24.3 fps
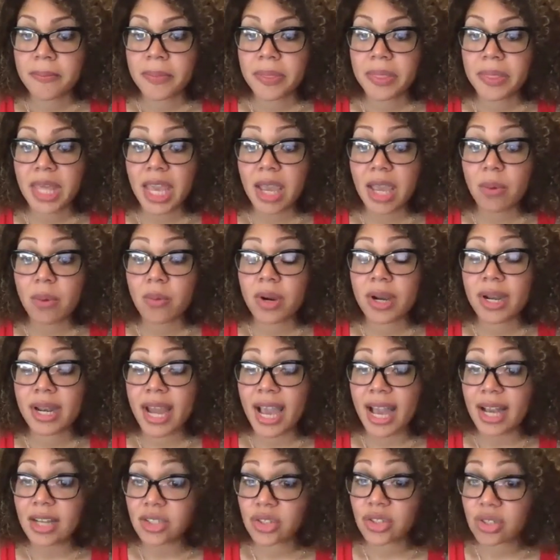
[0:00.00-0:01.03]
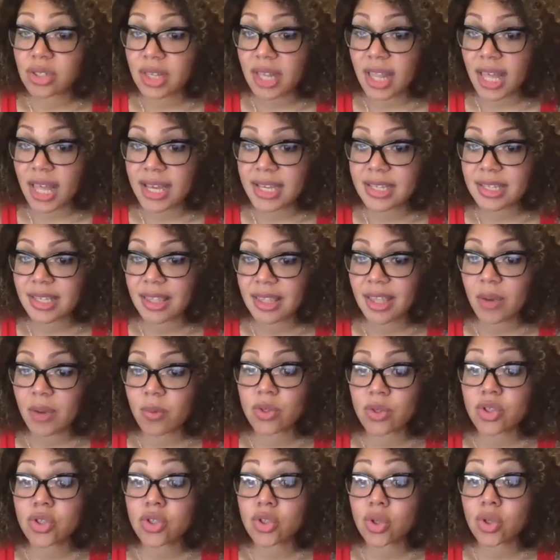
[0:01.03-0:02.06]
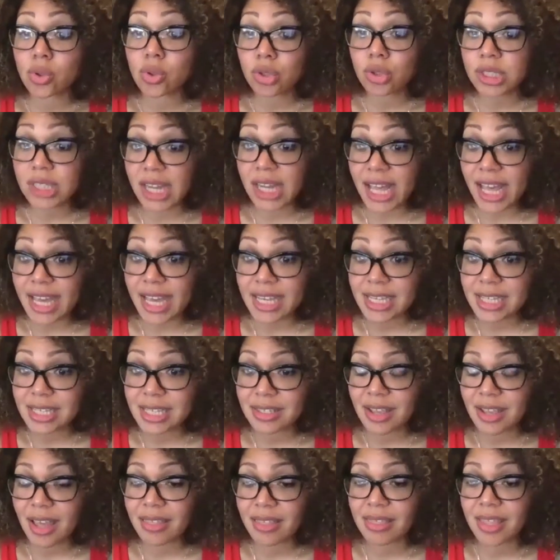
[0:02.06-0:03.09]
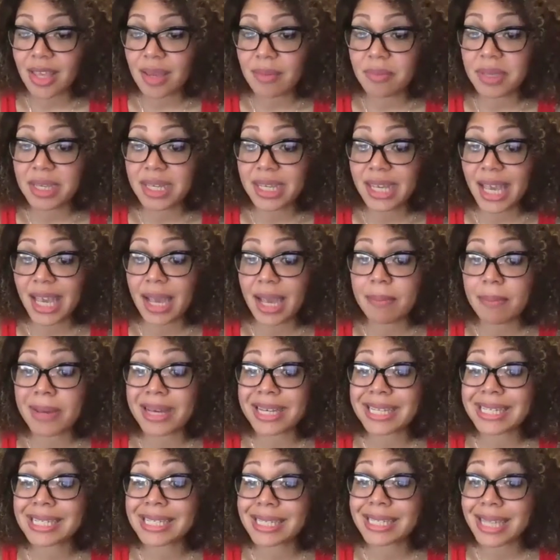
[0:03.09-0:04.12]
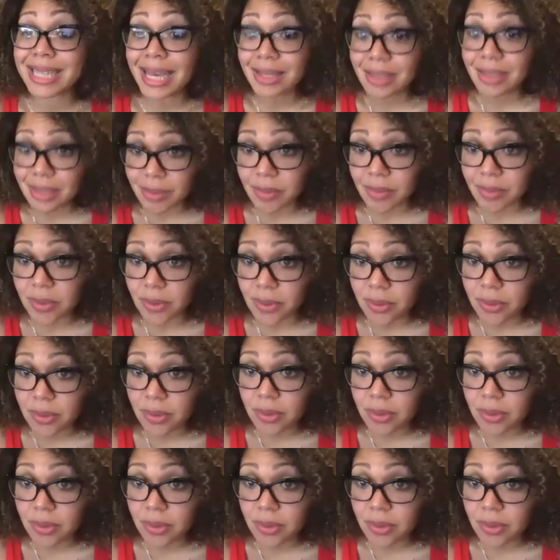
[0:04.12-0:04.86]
they were nationalized, they were socialized, and they became accessible